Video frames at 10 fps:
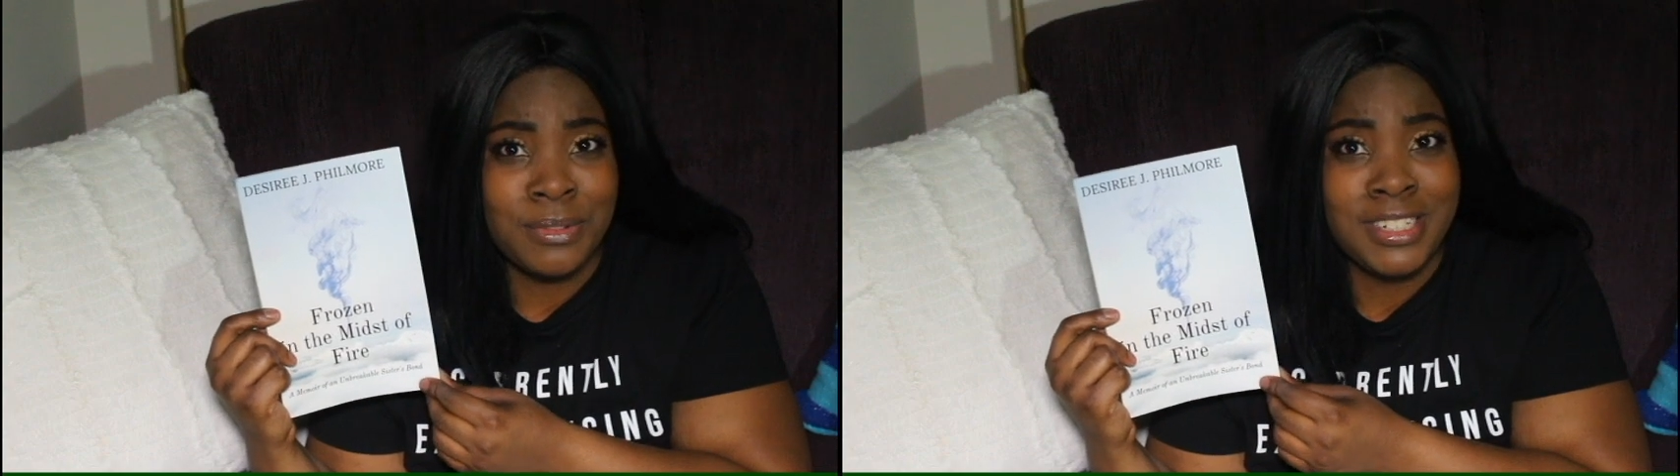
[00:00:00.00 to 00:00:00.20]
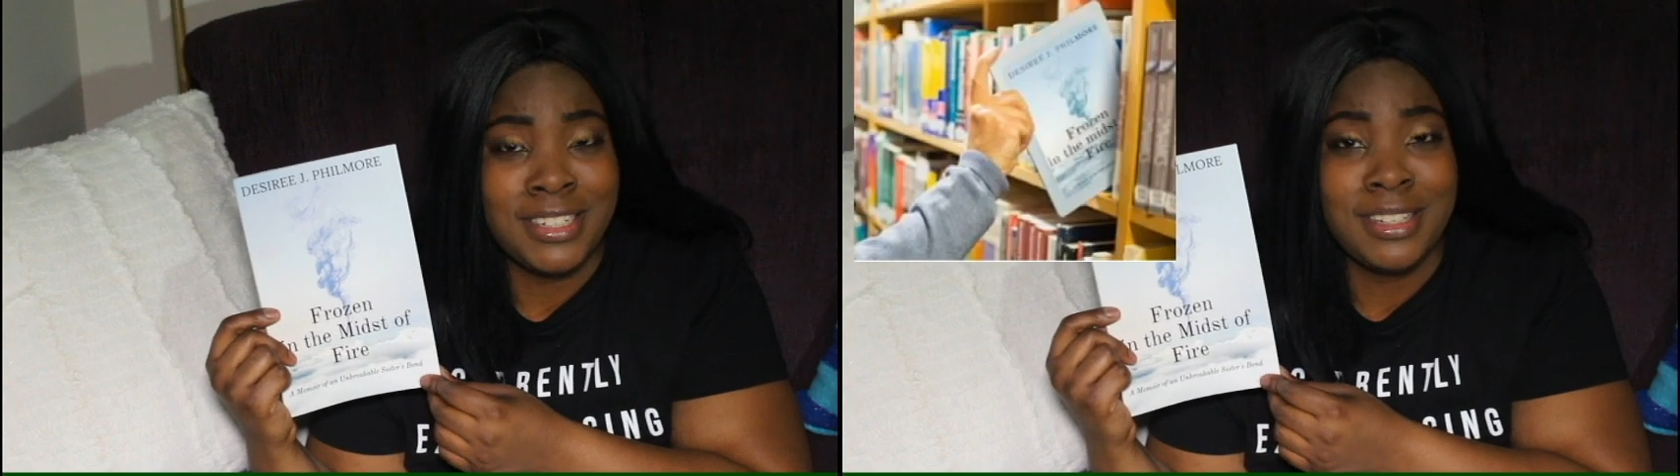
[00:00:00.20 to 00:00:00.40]

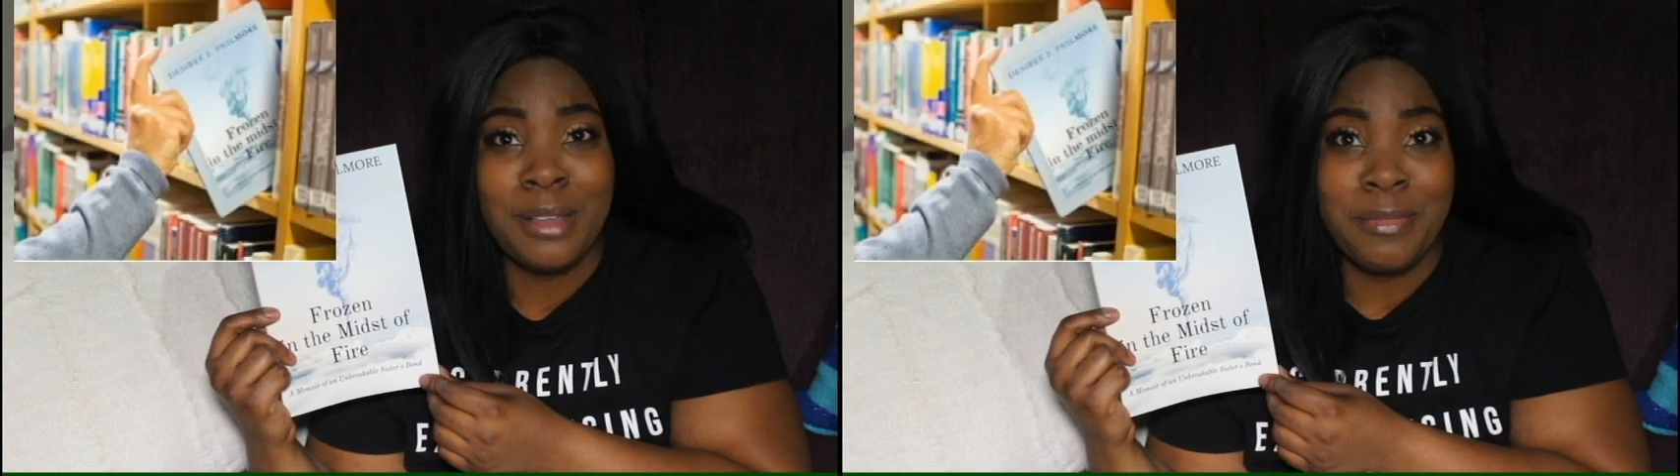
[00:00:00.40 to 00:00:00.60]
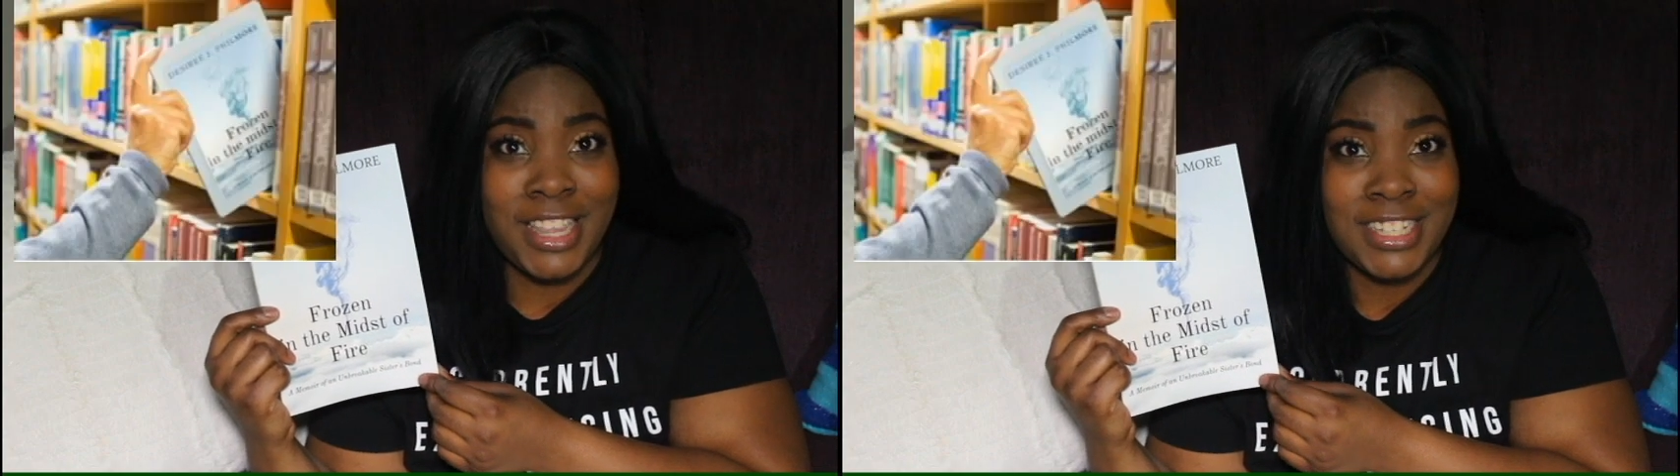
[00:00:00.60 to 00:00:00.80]
which is
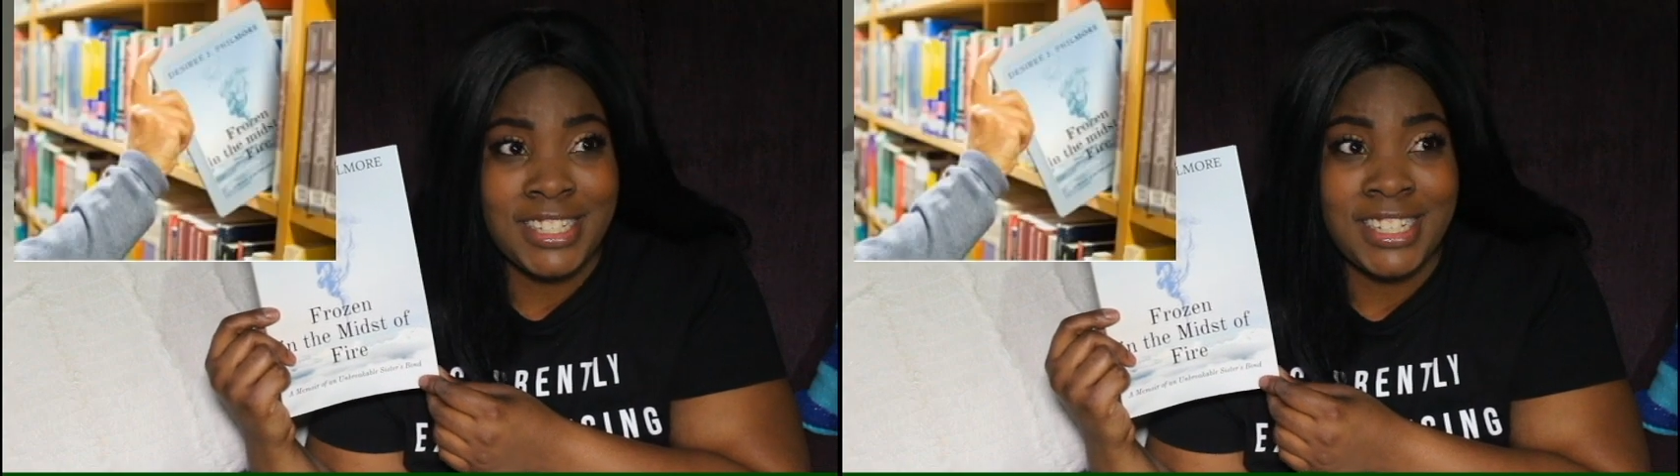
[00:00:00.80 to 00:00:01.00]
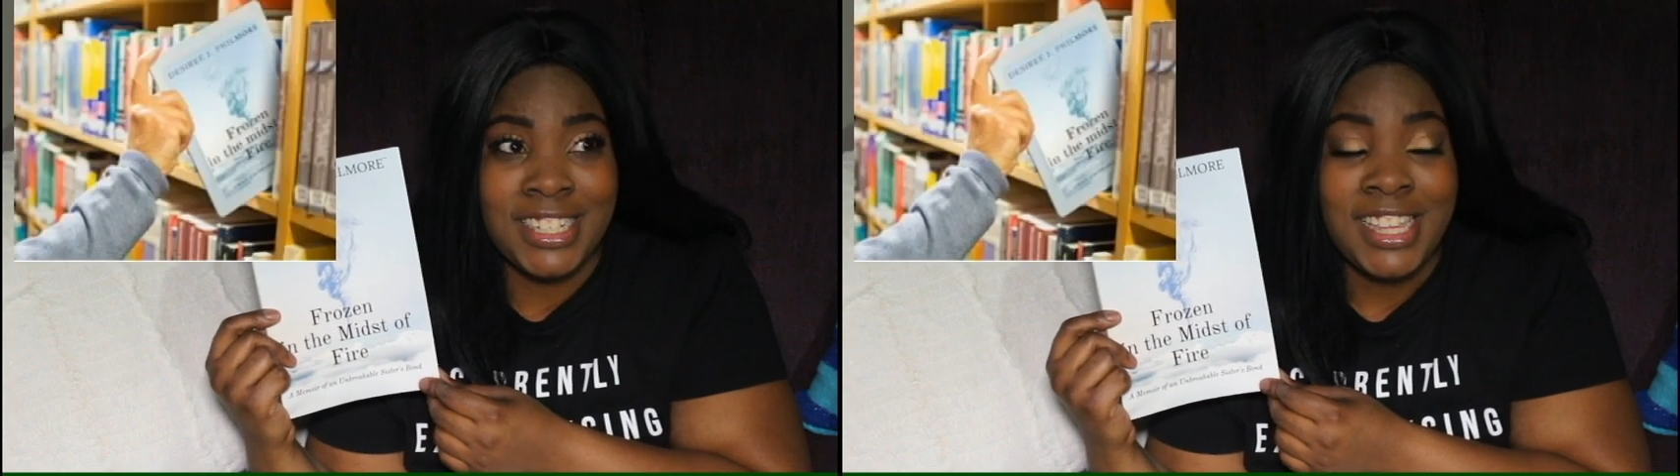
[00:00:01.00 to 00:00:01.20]

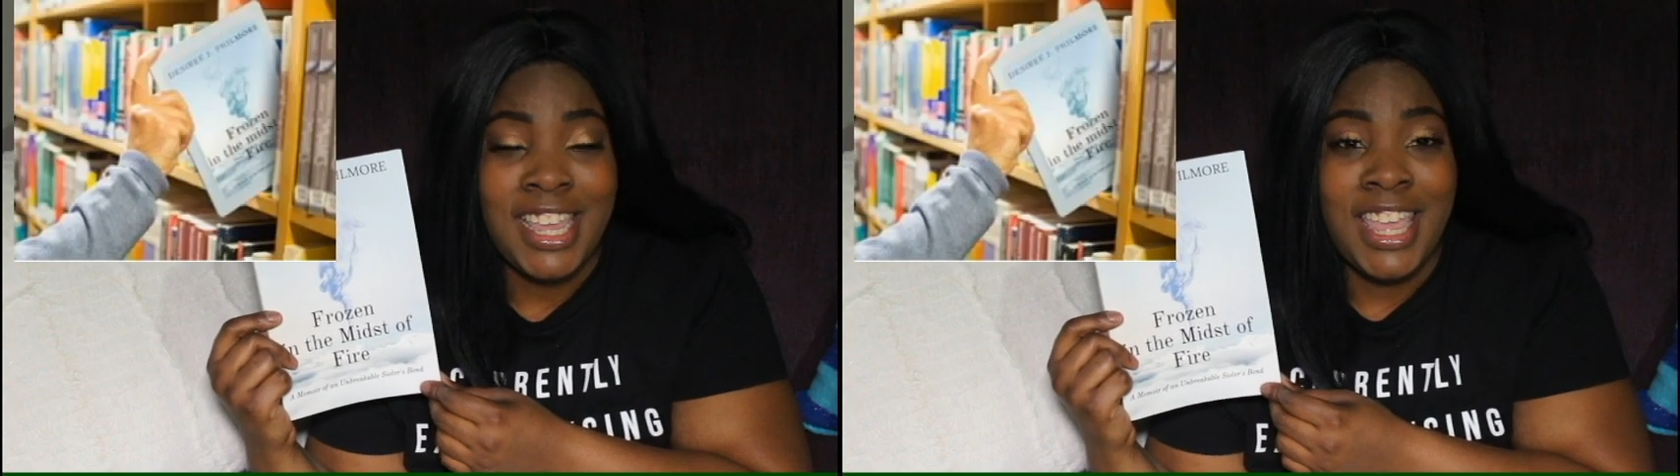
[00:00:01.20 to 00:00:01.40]
amazing.